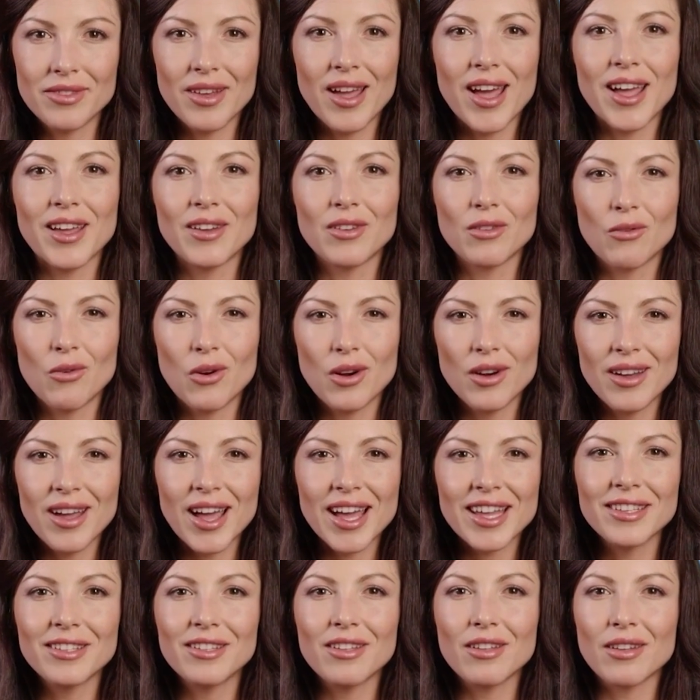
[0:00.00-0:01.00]
Our grow
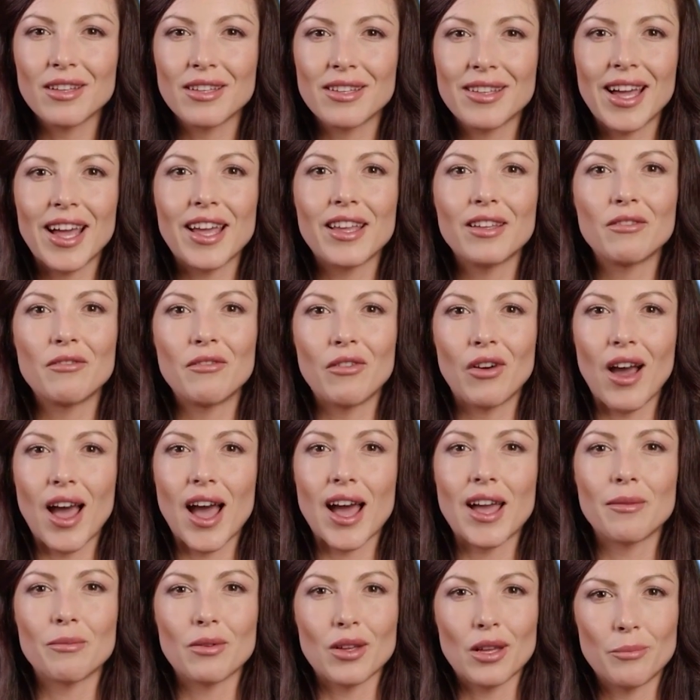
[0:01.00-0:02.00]
lights are designed for
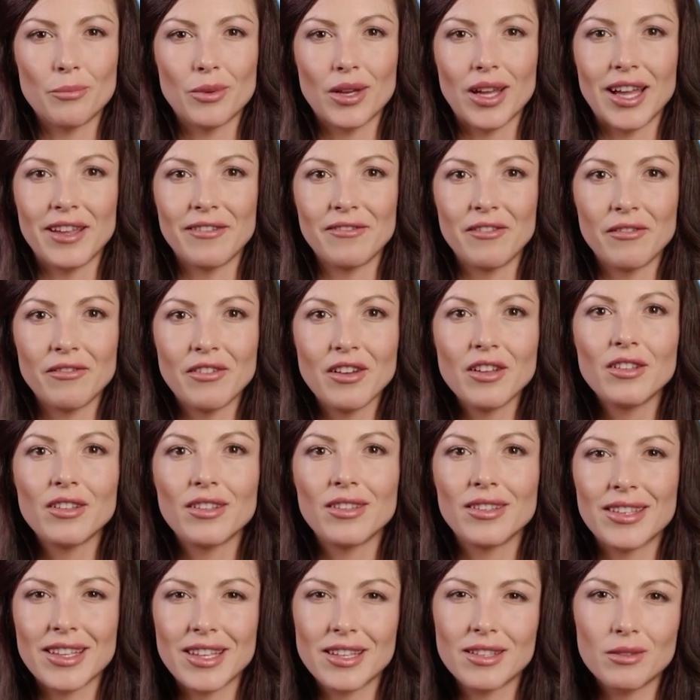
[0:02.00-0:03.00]
high P P F
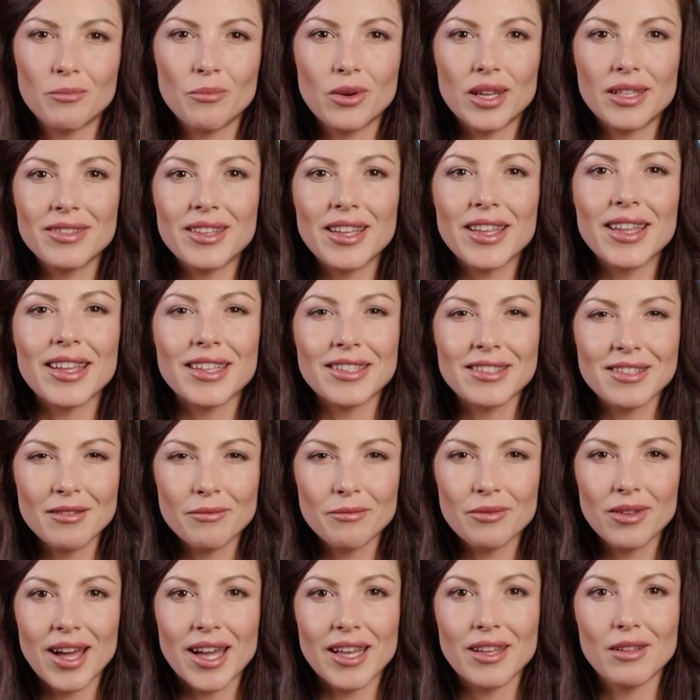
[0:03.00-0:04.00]
efficiency to meet the needs
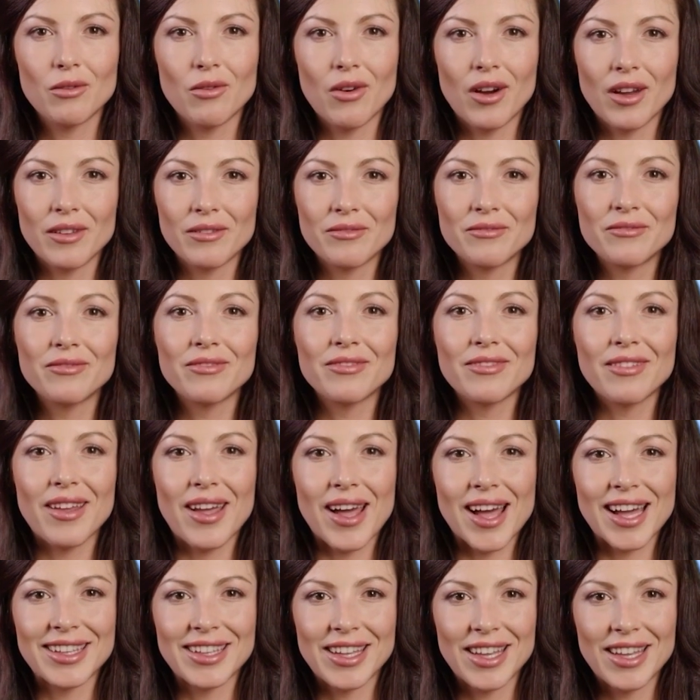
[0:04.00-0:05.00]
of plant growth,
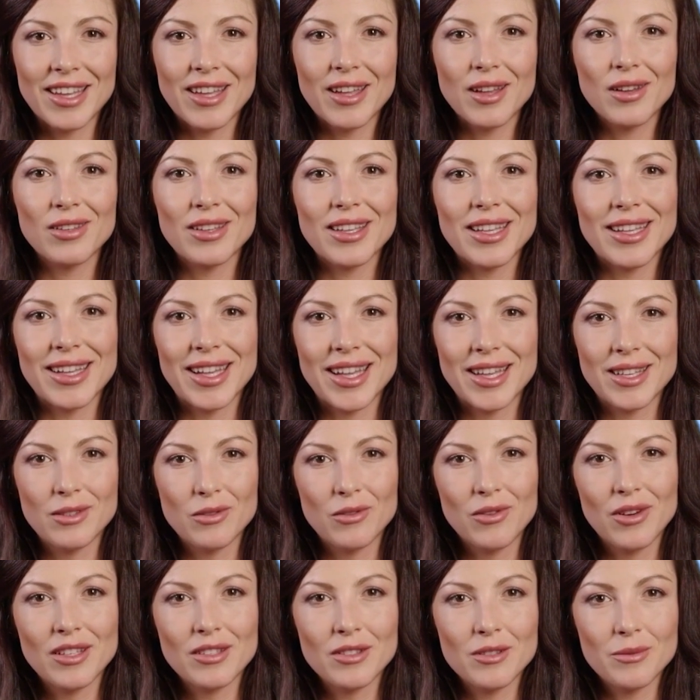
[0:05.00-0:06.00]
and the yield can be
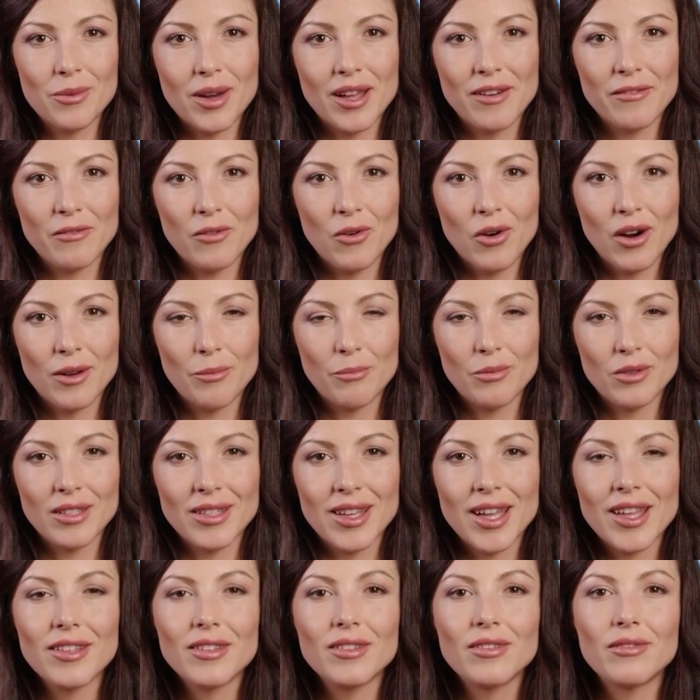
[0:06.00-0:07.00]
increased by forty
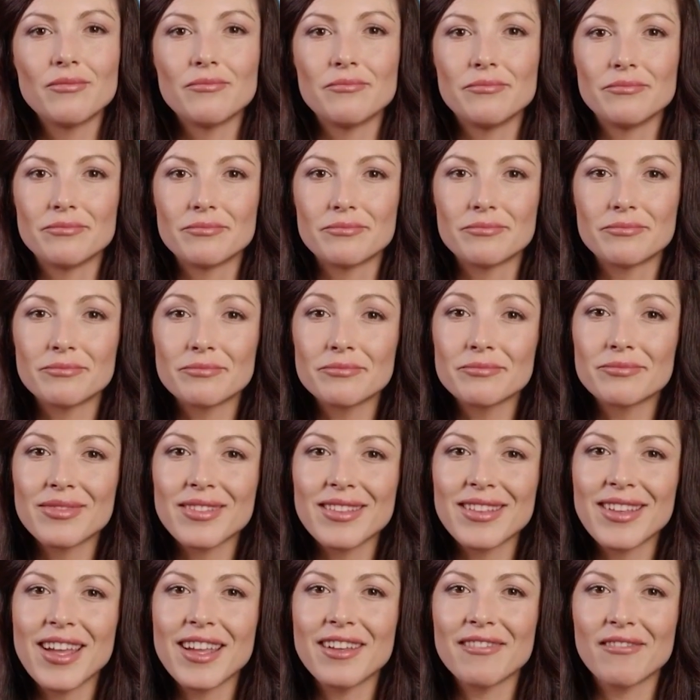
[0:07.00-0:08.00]
percent.
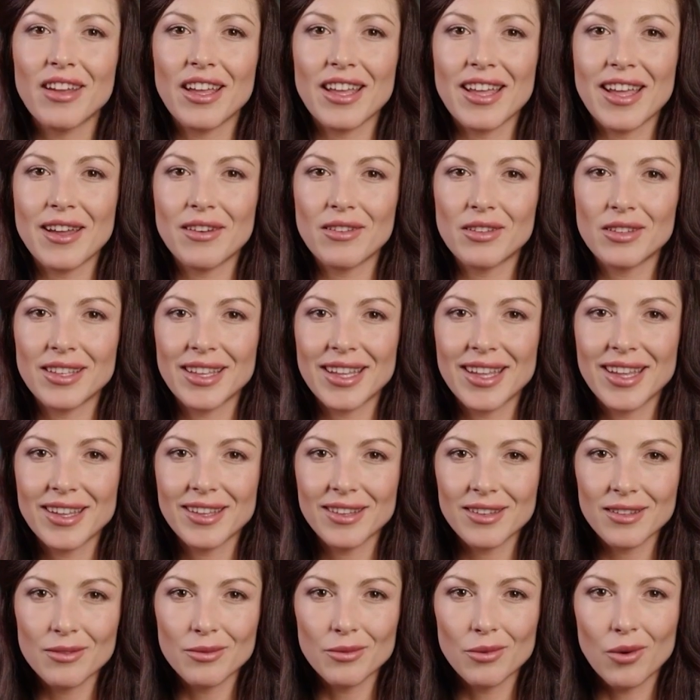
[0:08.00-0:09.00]
Safe and
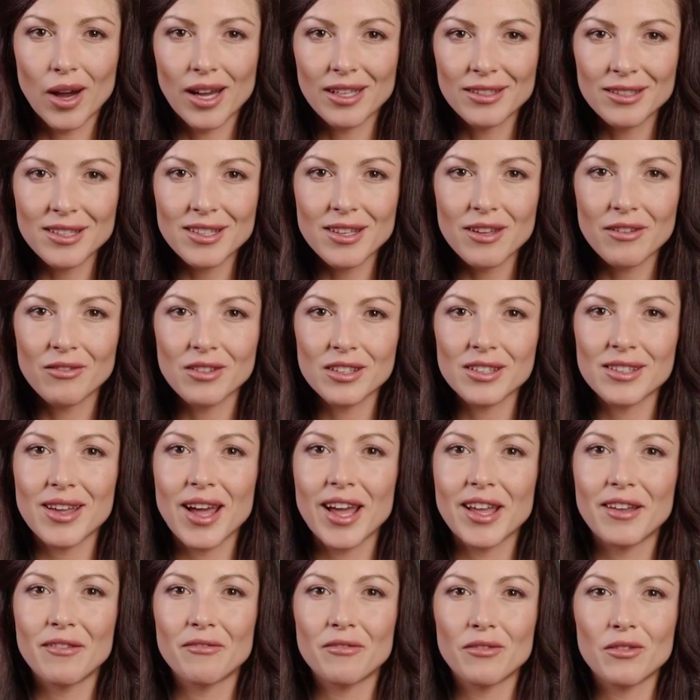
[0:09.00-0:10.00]
guaranteed, long service
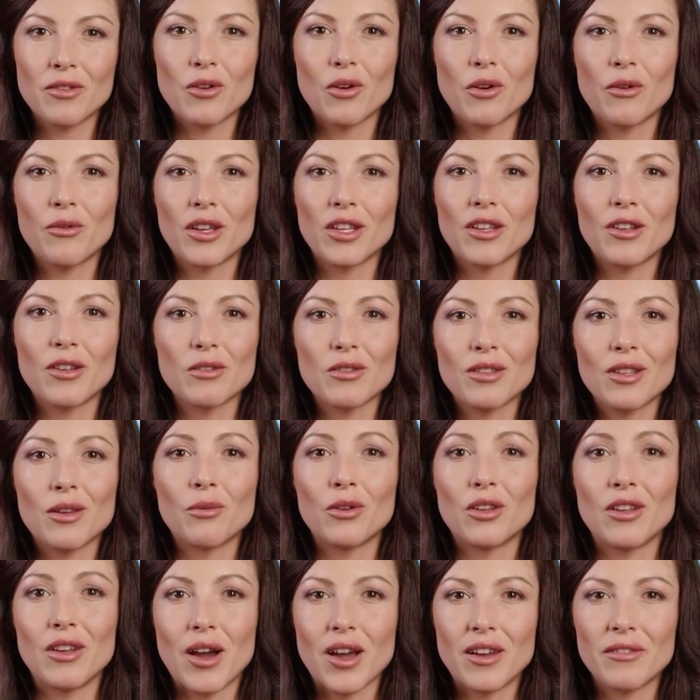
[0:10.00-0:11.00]
life, you can use it
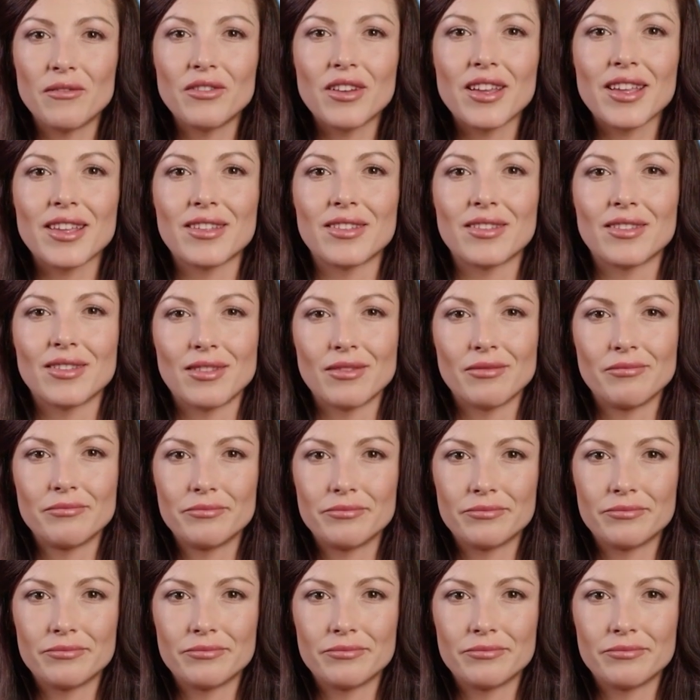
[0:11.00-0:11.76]
with confidence.